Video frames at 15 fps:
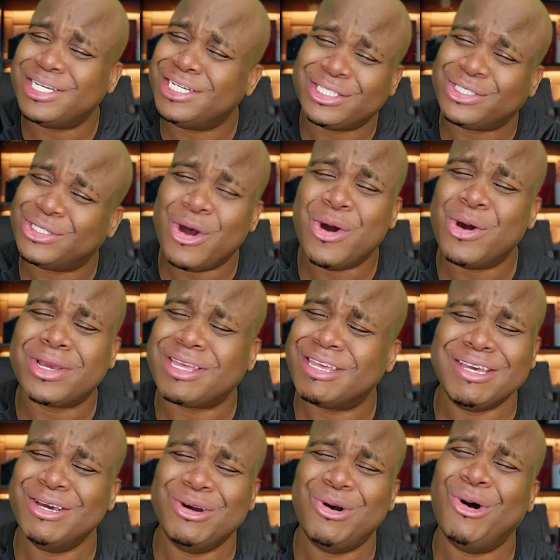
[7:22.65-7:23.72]
she's so
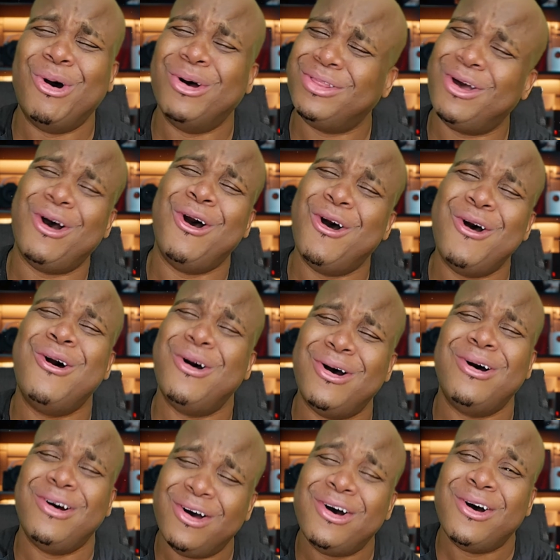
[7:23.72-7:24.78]
cute,
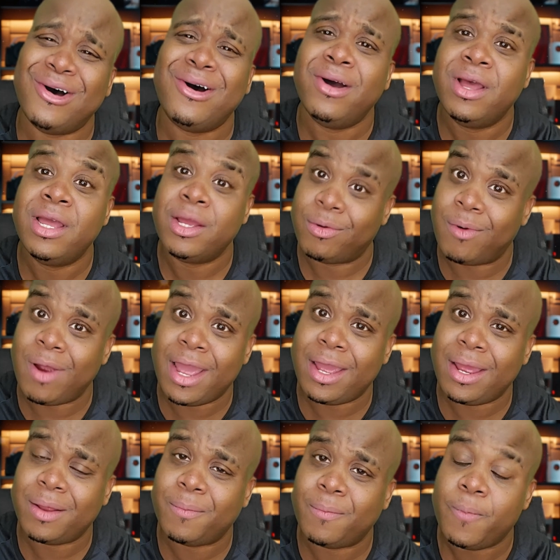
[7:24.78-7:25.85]
oh,
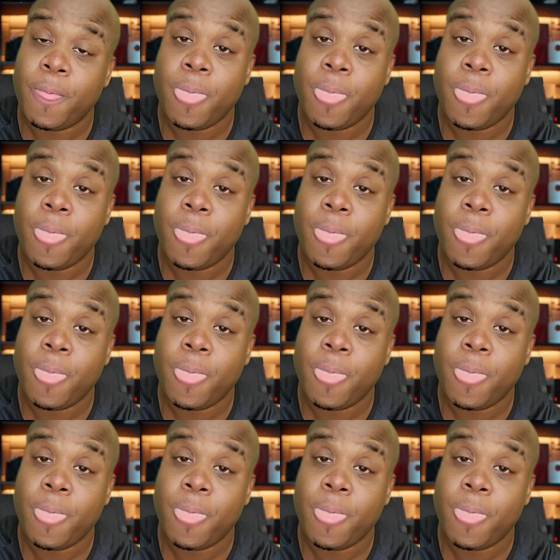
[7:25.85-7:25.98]
right?